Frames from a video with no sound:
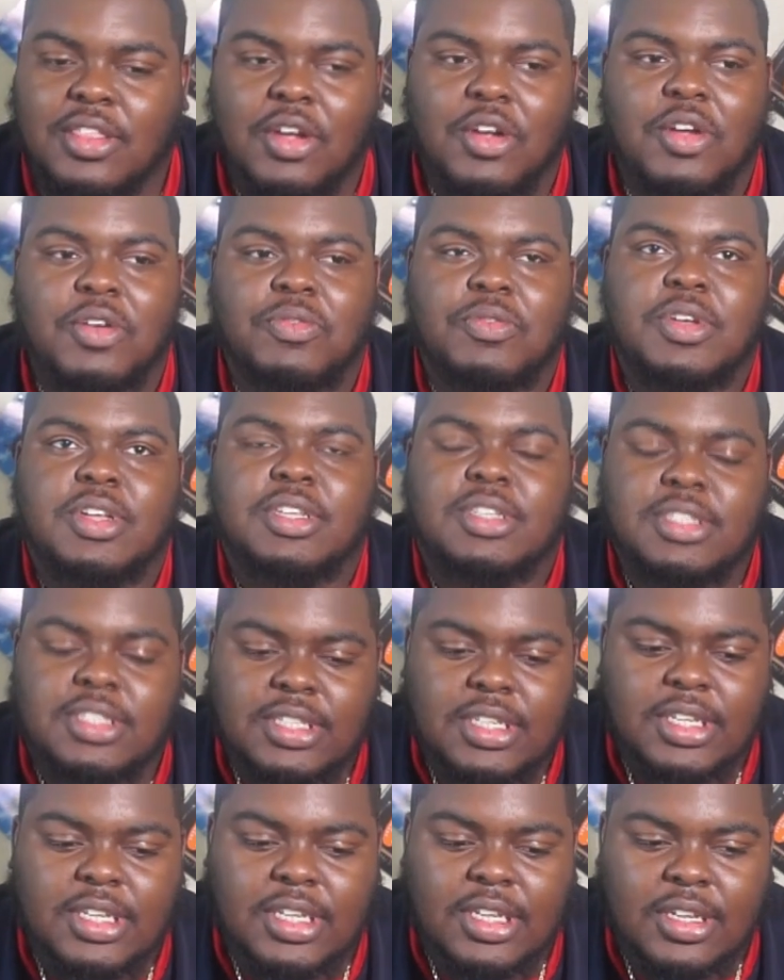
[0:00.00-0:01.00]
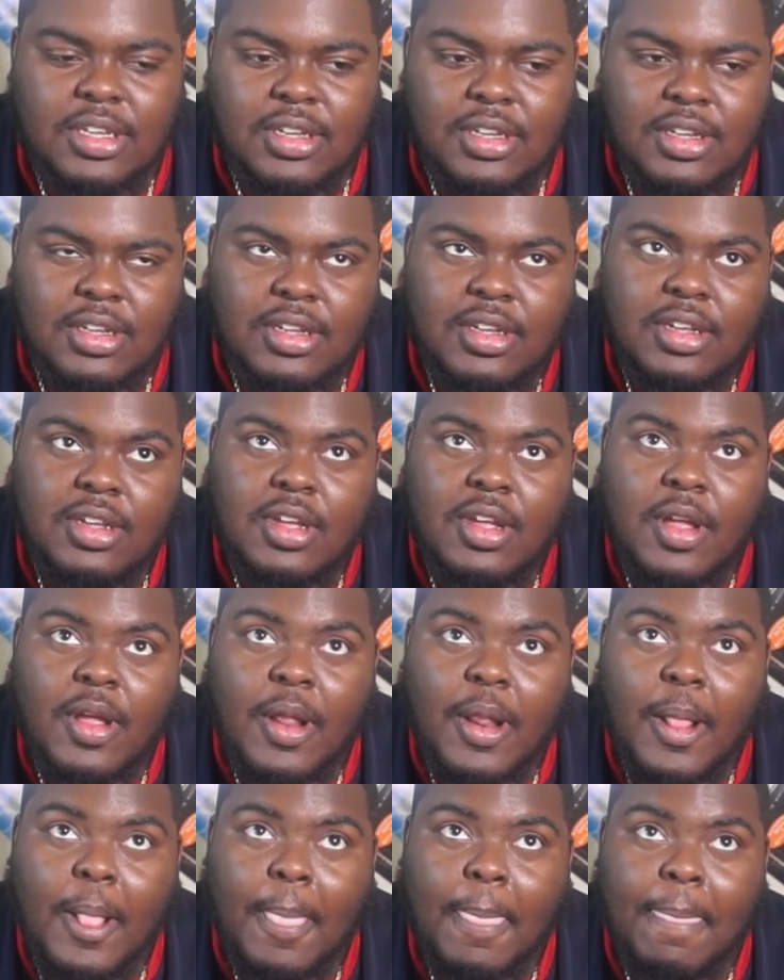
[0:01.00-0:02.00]
third one, shit,
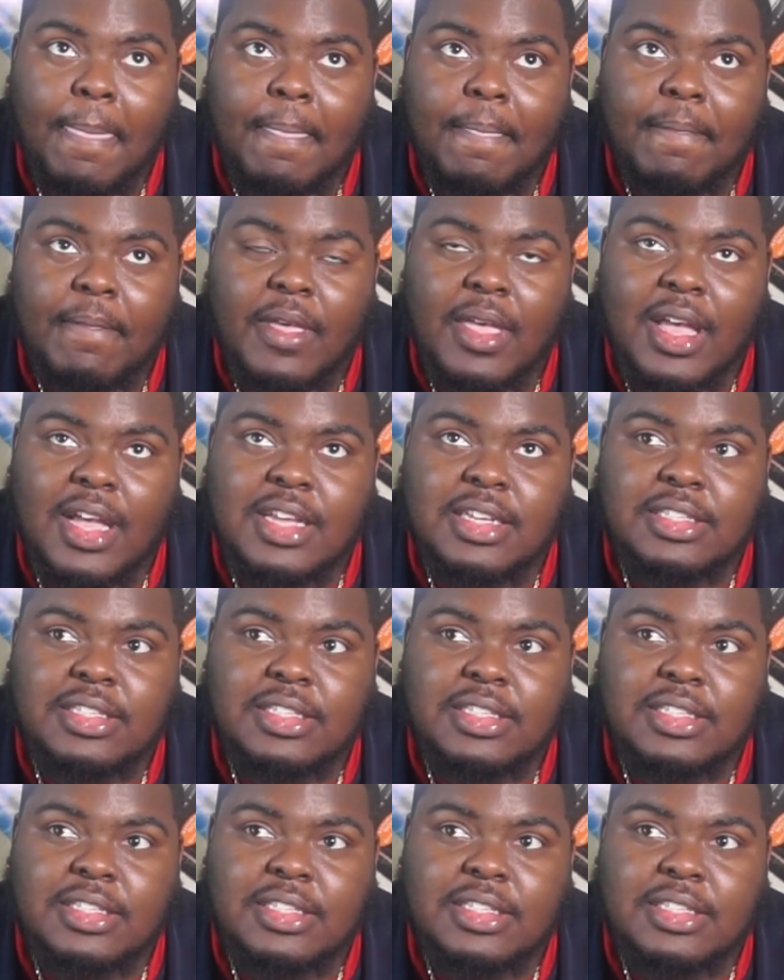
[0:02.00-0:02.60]
I